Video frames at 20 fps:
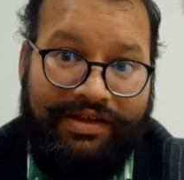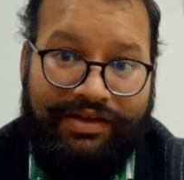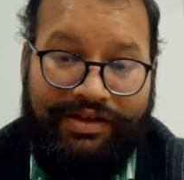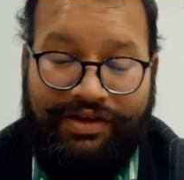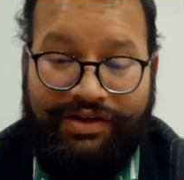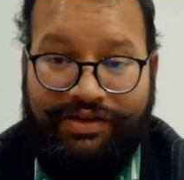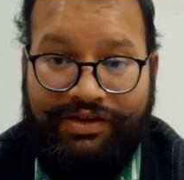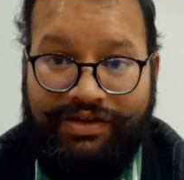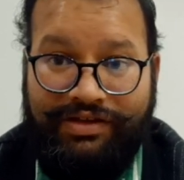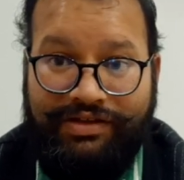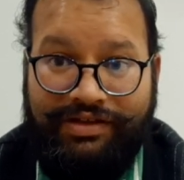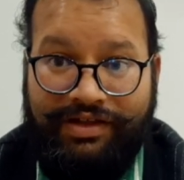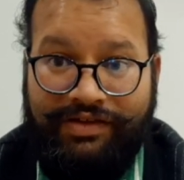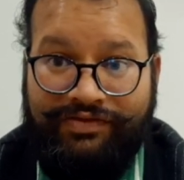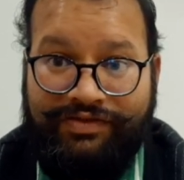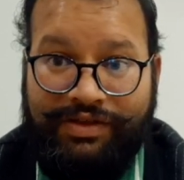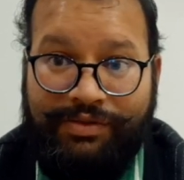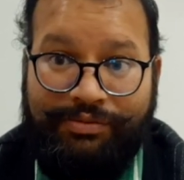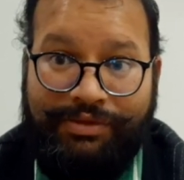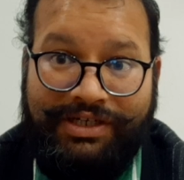If
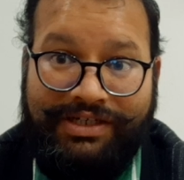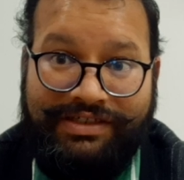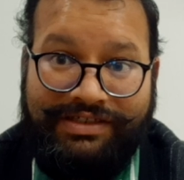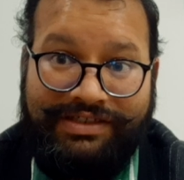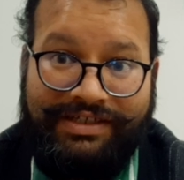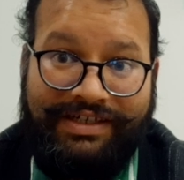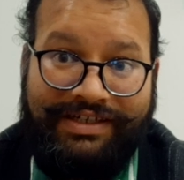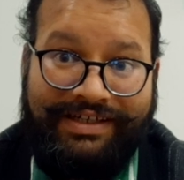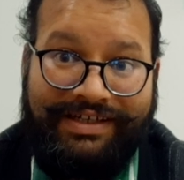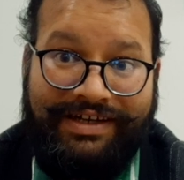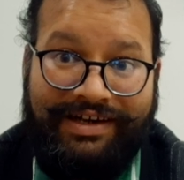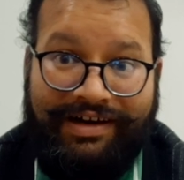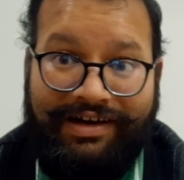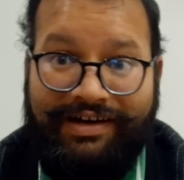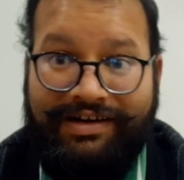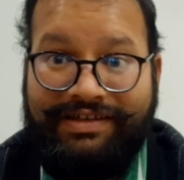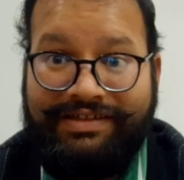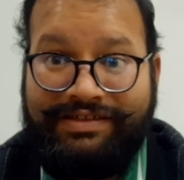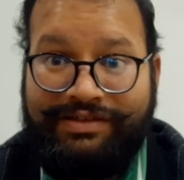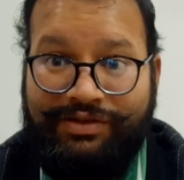somebody is getting
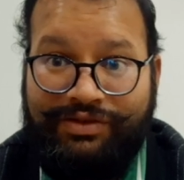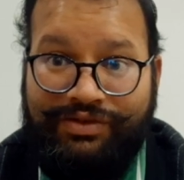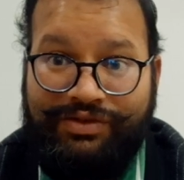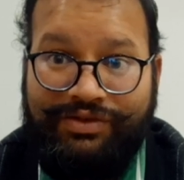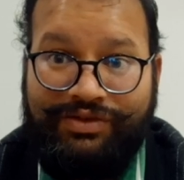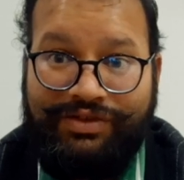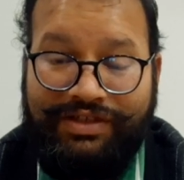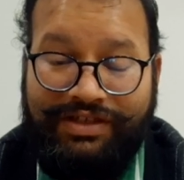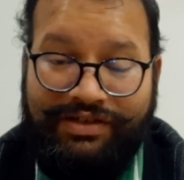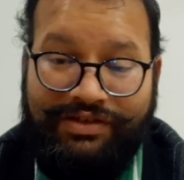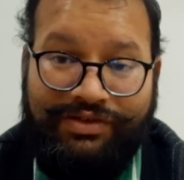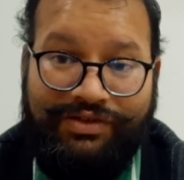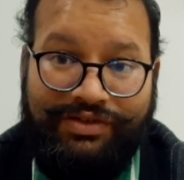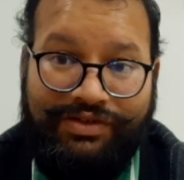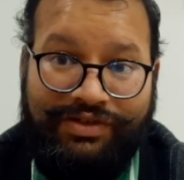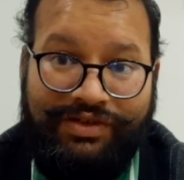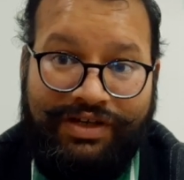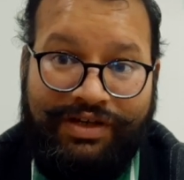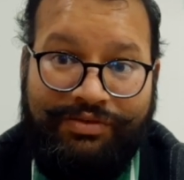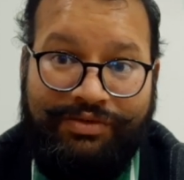harsh on you, then
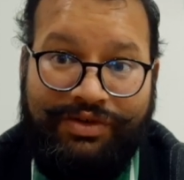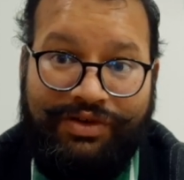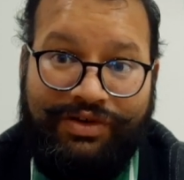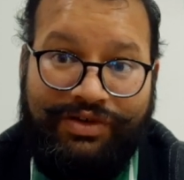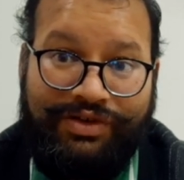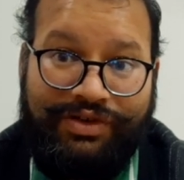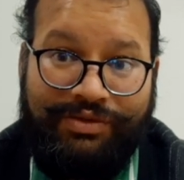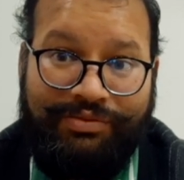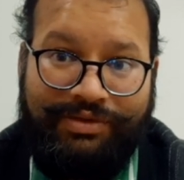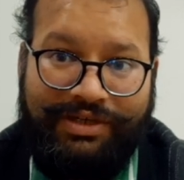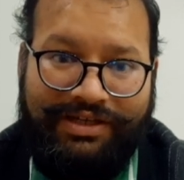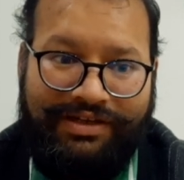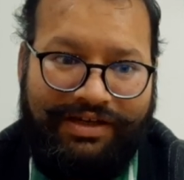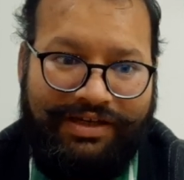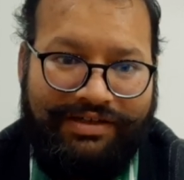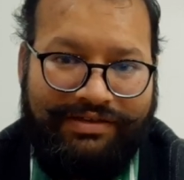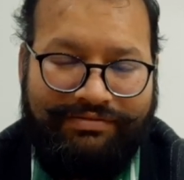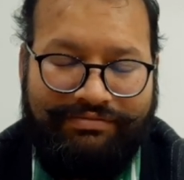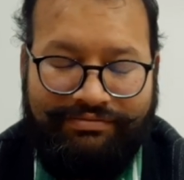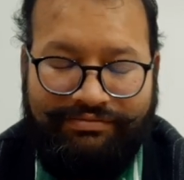you have not to be
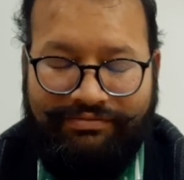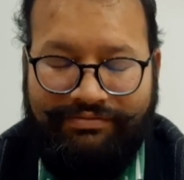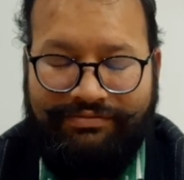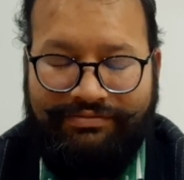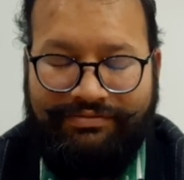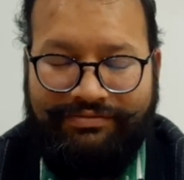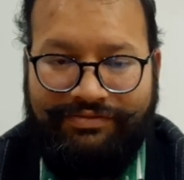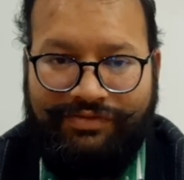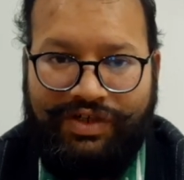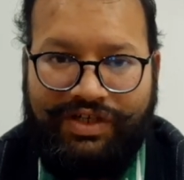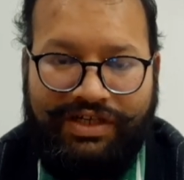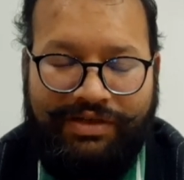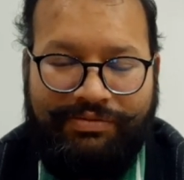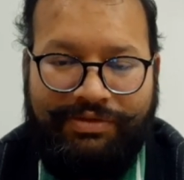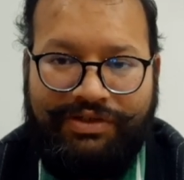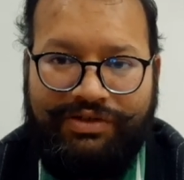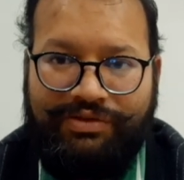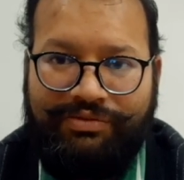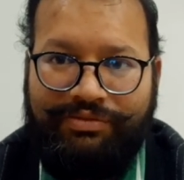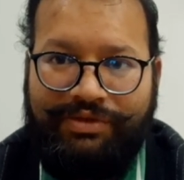like, what
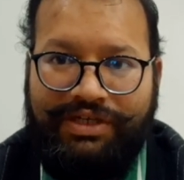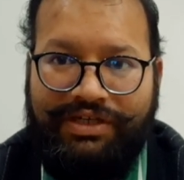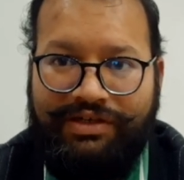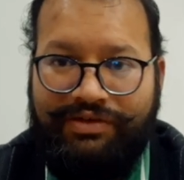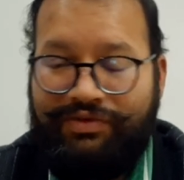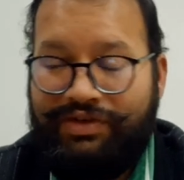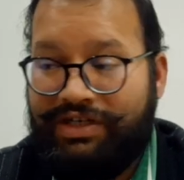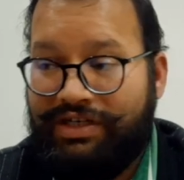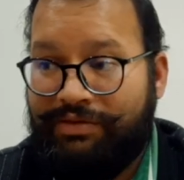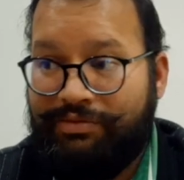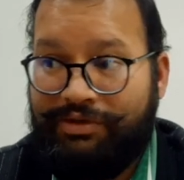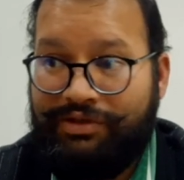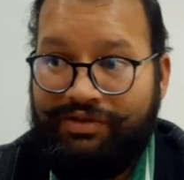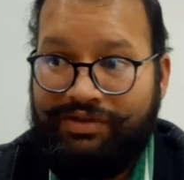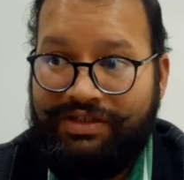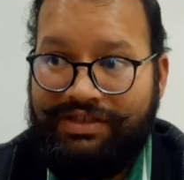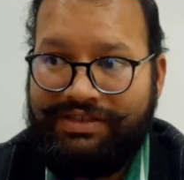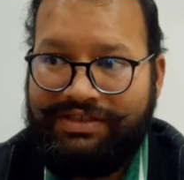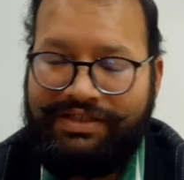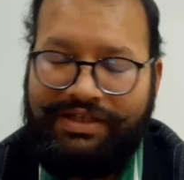happened to me, what happened to
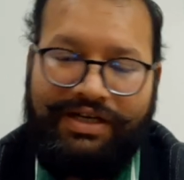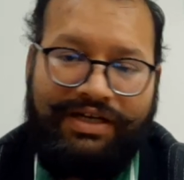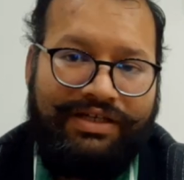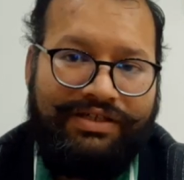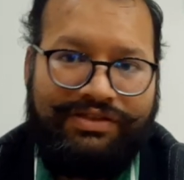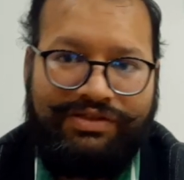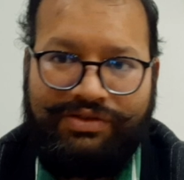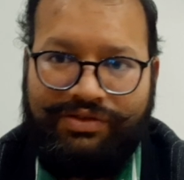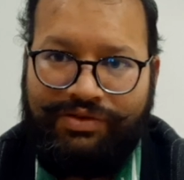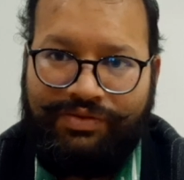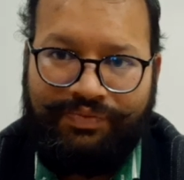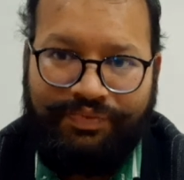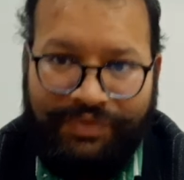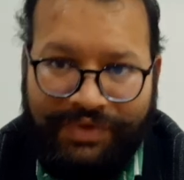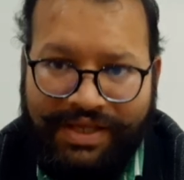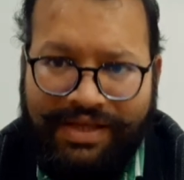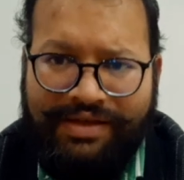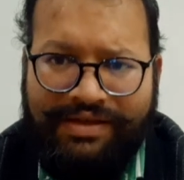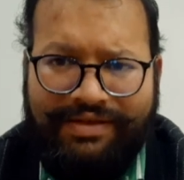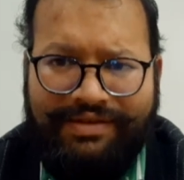this guy. So
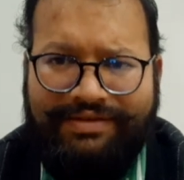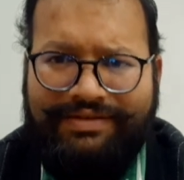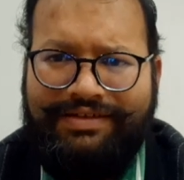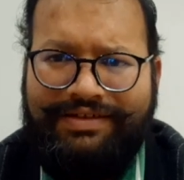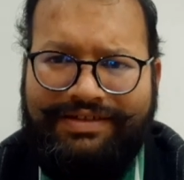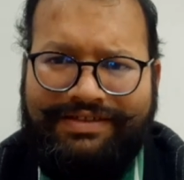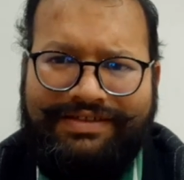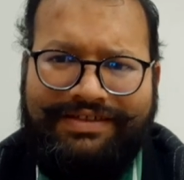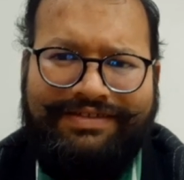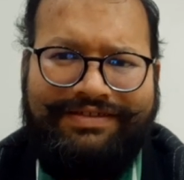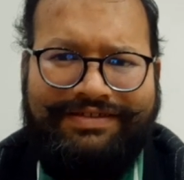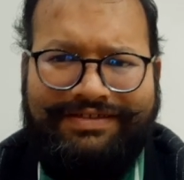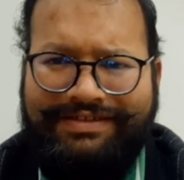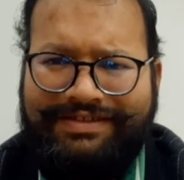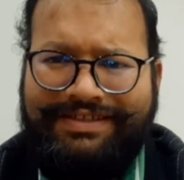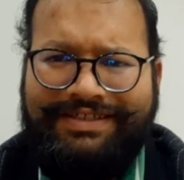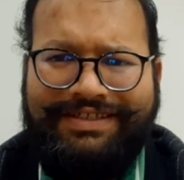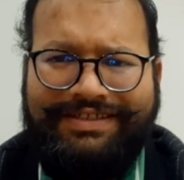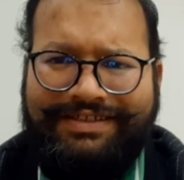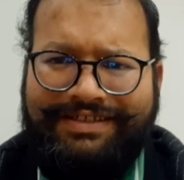it's
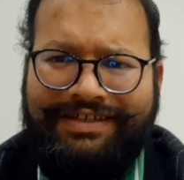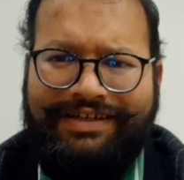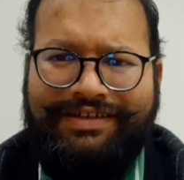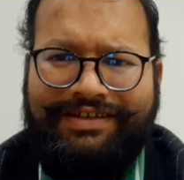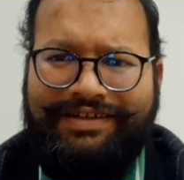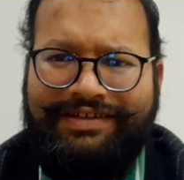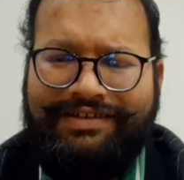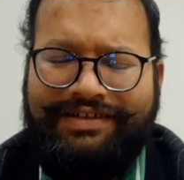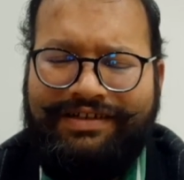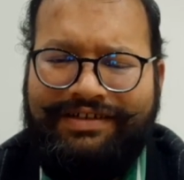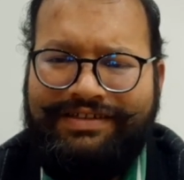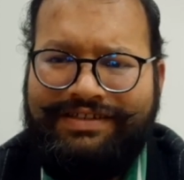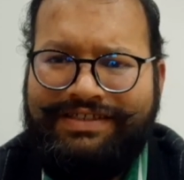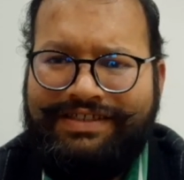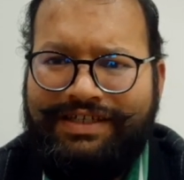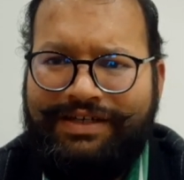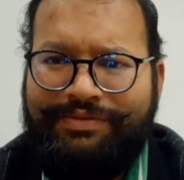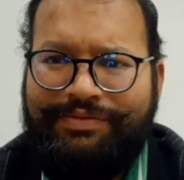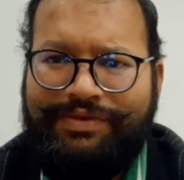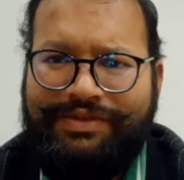just general
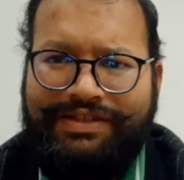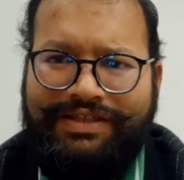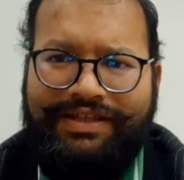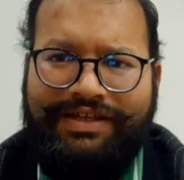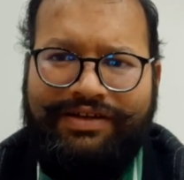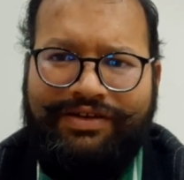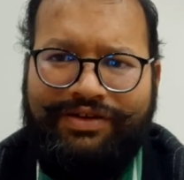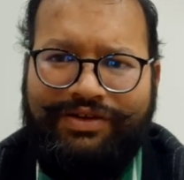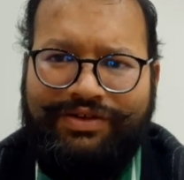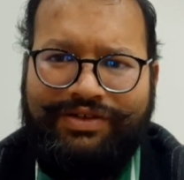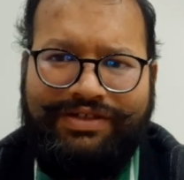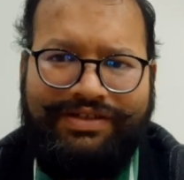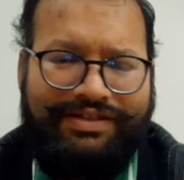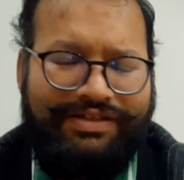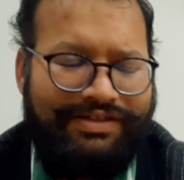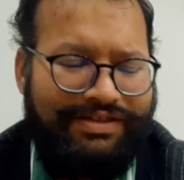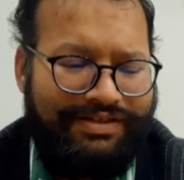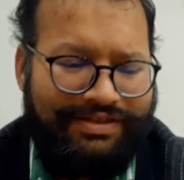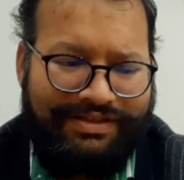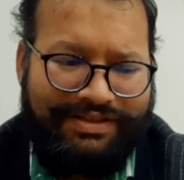concept. They don't
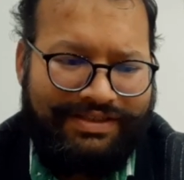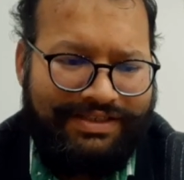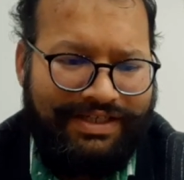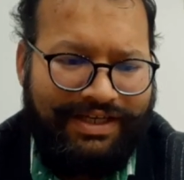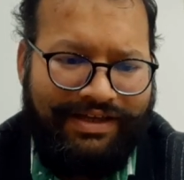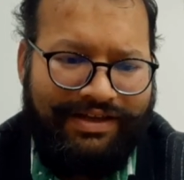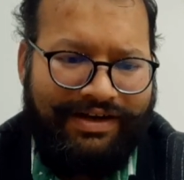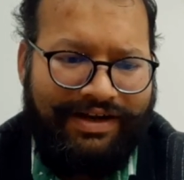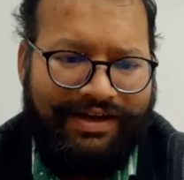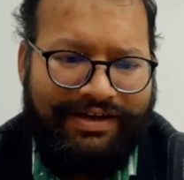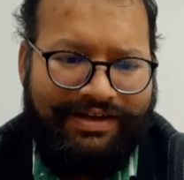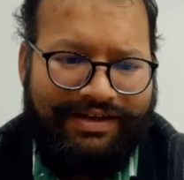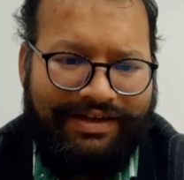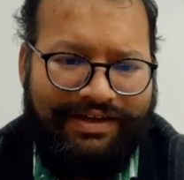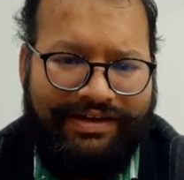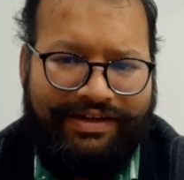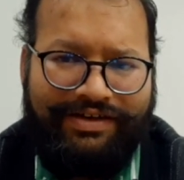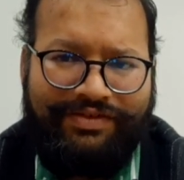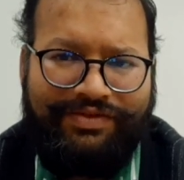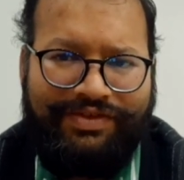say right
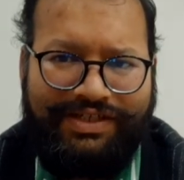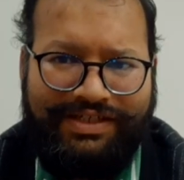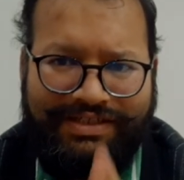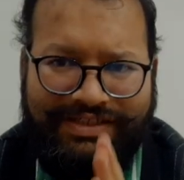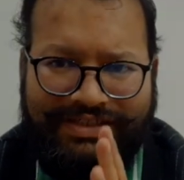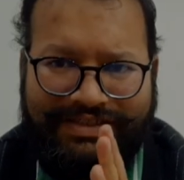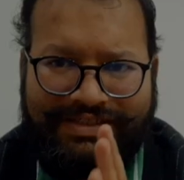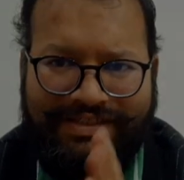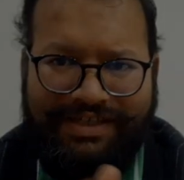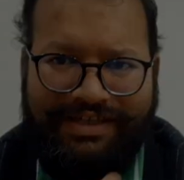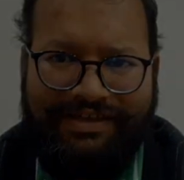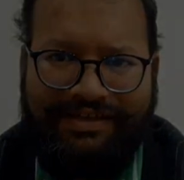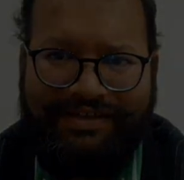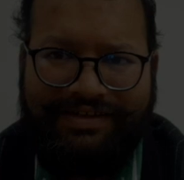and left, they just say